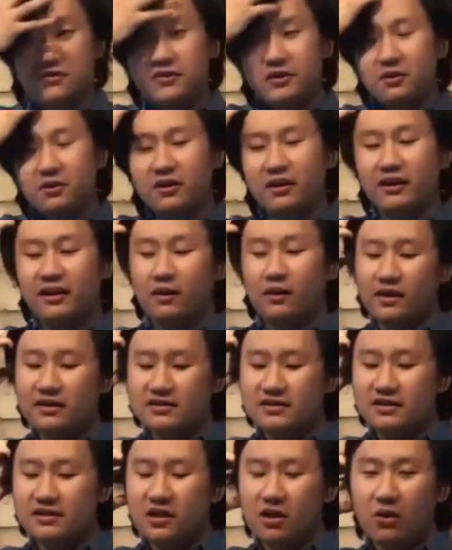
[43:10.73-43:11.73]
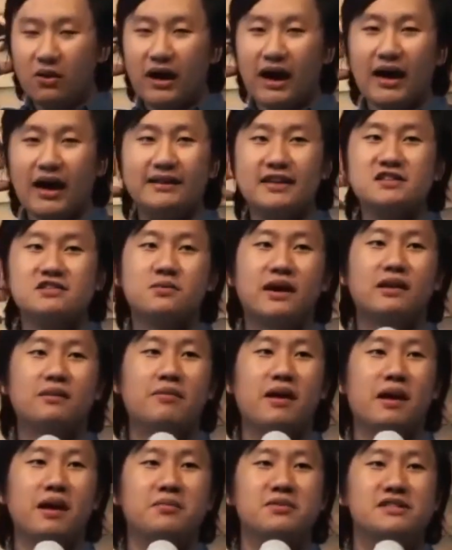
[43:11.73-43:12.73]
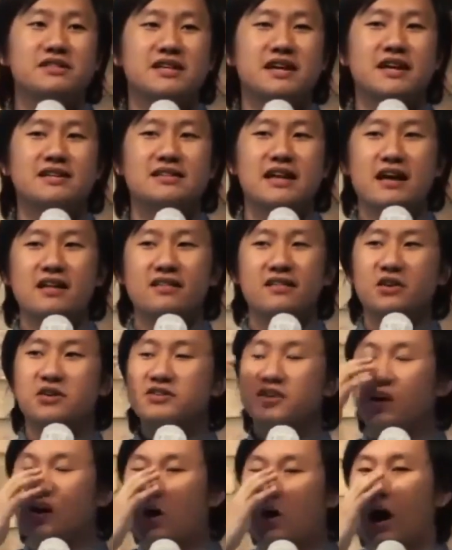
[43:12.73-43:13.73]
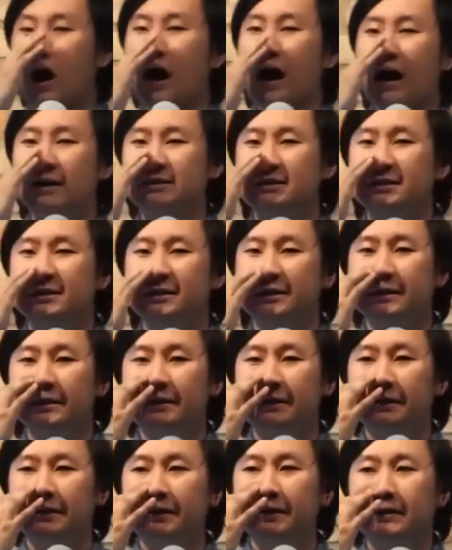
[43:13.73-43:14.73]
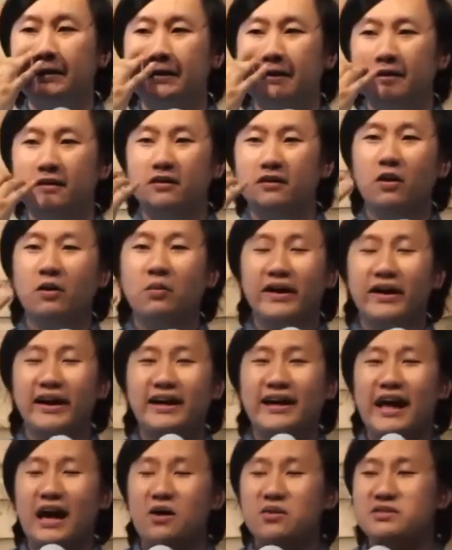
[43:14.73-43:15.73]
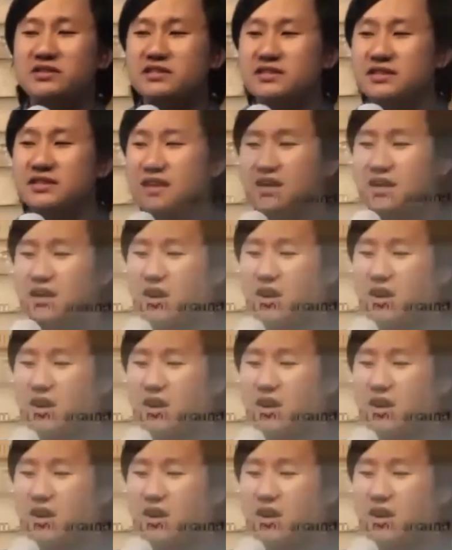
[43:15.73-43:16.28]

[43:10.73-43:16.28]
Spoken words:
you really want to know God, that's why the Bible says there's a cost. Nobody counts a